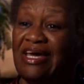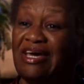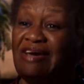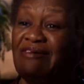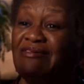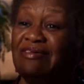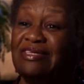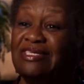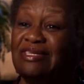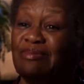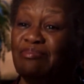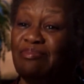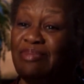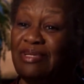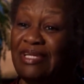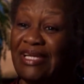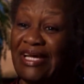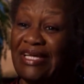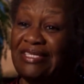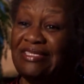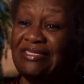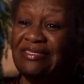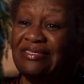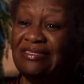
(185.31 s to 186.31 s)
It was a
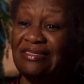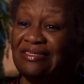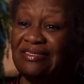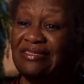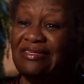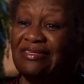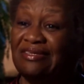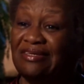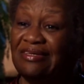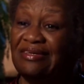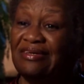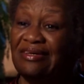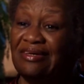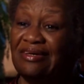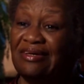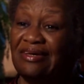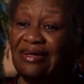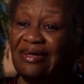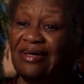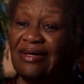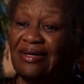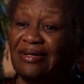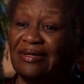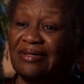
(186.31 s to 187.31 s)
pleasant
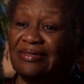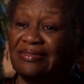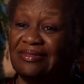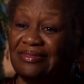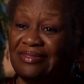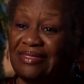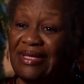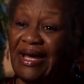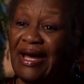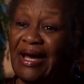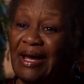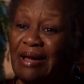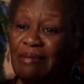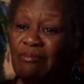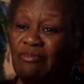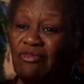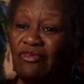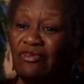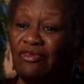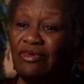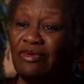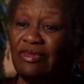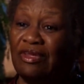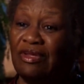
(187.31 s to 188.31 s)
time
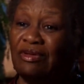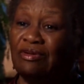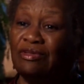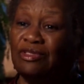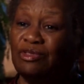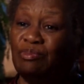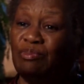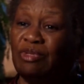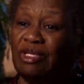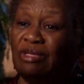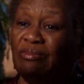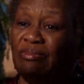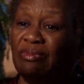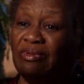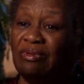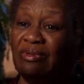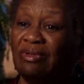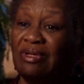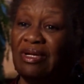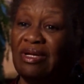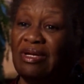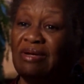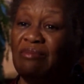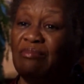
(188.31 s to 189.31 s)
for those
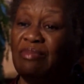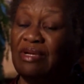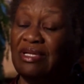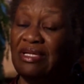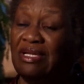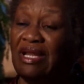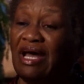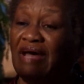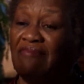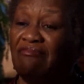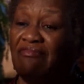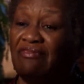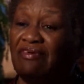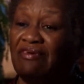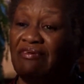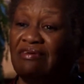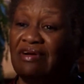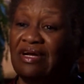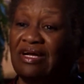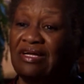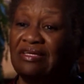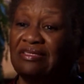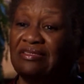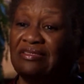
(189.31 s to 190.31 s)
people, but not
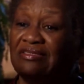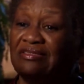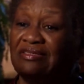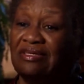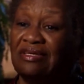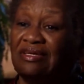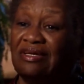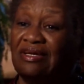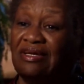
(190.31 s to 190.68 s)
for us.